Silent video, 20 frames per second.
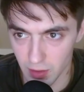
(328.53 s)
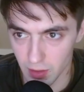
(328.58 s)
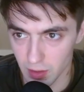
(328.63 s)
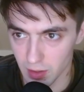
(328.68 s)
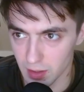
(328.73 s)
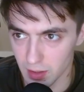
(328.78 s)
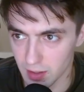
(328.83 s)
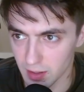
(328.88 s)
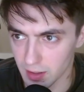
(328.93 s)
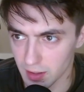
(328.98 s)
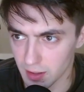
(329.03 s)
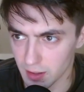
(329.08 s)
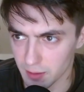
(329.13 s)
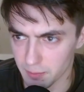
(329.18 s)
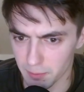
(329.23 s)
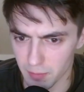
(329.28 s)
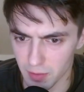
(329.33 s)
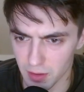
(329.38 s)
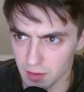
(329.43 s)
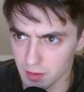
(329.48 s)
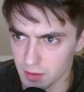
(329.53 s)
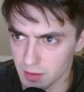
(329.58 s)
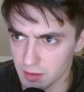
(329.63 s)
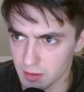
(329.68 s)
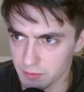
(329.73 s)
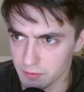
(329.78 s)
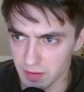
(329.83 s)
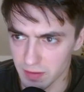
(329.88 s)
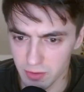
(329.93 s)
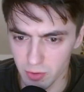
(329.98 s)

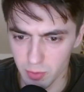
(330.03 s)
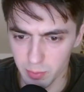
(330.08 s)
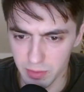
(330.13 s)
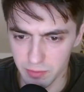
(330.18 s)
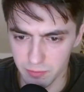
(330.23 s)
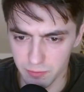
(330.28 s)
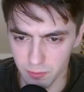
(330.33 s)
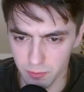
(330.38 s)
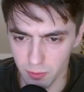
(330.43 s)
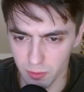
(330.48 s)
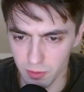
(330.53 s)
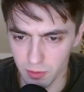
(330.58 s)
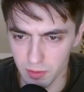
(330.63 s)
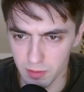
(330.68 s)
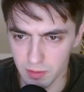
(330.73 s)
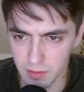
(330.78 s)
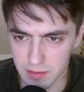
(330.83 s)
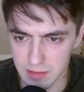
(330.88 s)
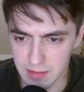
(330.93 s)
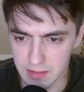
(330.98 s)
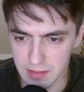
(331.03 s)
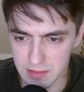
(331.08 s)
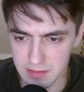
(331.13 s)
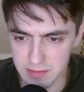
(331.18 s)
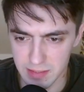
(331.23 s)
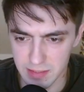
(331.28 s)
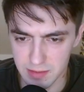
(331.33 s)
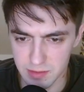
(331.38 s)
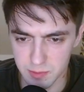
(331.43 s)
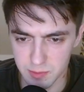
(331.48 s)
If I go b4, he can
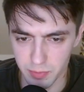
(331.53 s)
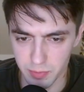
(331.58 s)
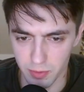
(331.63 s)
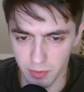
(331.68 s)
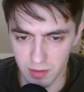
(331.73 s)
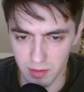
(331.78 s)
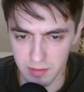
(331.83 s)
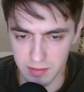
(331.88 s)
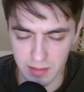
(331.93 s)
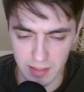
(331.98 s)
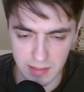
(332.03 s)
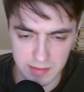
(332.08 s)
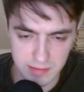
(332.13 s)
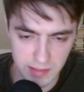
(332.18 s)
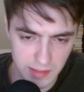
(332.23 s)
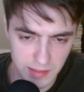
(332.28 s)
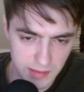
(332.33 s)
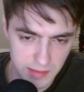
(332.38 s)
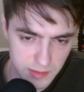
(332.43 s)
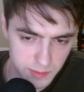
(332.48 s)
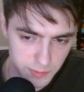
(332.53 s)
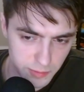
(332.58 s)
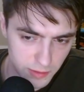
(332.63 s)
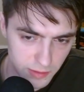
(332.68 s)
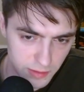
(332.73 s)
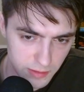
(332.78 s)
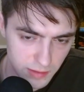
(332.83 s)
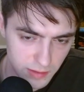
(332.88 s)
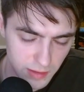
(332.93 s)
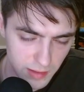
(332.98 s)
take this pawn, and then I take this
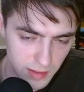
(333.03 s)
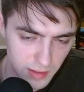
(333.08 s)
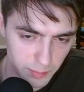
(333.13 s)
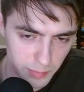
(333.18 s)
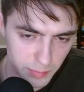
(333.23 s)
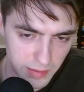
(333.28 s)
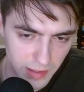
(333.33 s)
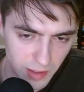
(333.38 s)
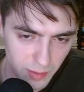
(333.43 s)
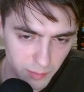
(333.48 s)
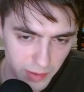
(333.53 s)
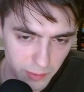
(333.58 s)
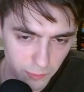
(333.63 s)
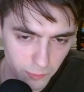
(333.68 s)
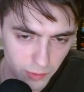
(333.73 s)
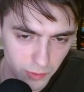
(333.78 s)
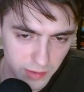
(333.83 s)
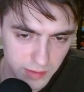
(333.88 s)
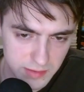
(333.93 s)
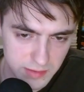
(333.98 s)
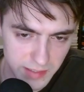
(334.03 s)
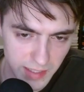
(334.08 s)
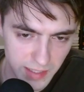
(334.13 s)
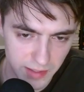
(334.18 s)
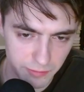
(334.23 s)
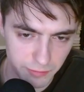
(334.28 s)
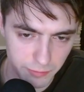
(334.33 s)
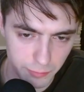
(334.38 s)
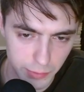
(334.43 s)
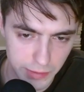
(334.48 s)
pawn, but now my rook is kind
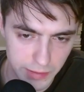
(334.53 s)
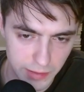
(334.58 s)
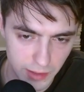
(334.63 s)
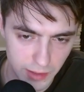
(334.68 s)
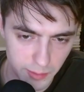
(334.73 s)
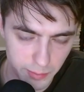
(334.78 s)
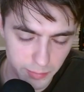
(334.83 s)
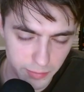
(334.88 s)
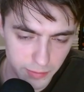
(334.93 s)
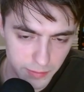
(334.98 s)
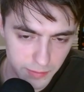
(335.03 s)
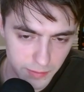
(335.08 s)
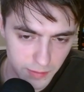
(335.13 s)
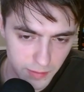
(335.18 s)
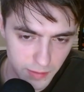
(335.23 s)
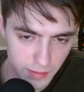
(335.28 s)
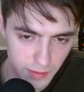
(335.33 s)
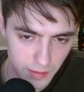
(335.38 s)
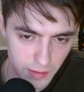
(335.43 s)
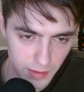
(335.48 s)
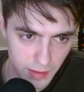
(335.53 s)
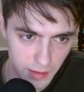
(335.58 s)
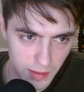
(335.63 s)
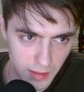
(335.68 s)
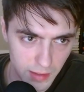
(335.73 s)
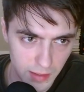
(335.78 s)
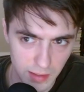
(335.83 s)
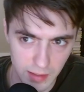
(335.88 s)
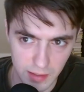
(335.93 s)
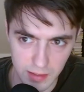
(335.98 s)
of freed up,
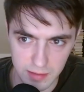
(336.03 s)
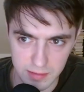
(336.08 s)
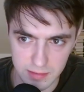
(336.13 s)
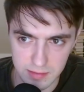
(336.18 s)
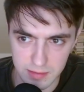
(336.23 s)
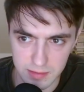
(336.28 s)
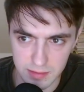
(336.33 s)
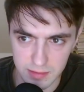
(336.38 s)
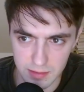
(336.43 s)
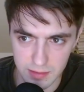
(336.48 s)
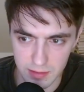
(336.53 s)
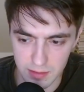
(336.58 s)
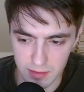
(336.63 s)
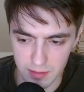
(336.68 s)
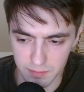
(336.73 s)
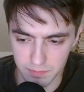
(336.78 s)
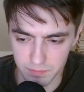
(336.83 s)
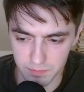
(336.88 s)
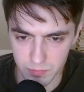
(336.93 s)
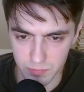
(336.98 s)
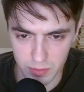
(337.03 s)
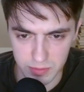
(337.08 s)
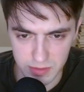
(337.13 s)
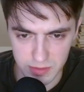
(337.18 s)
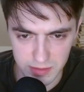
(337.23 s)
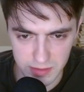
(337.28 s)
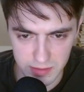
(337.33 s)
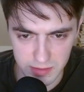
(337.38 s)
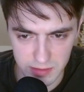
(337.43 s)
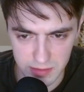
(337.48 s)
and well, it
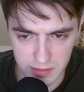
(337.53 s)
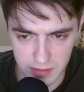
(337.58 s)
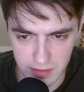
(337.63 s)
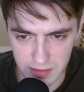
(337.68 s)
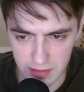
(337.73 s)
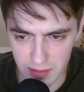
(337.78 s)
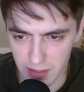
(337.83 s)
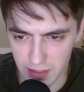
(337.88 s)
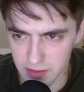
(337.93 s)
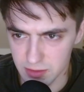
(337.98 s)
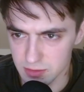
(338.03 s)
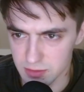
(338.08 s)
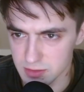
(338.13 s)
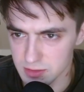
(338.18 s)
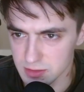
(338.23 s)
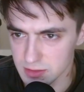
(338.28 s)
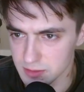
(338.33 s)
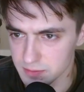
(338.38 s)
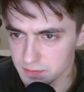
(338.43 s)
says that's an inaccuracy.